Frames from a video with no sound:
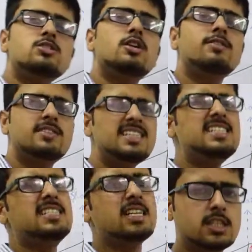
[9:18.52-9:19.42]
of these
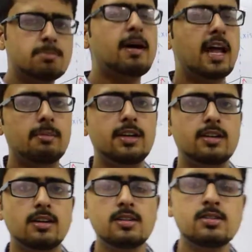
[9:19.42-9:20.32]
6
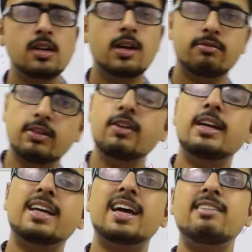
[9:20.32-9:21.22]
parameters, we will
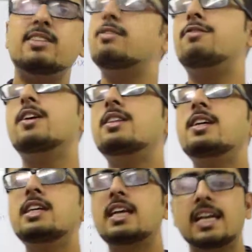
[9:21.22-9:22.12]
derive the
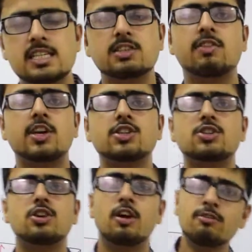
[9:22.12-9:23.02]
further
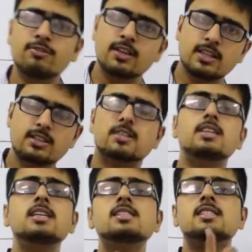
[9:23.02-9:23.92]
classification of
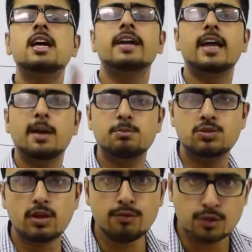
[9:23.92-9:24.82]
these types
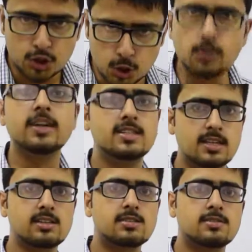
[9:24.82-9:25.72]
of unit
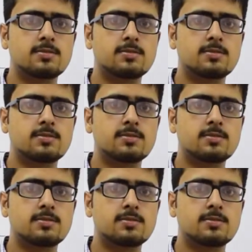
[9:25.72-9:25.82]
cells.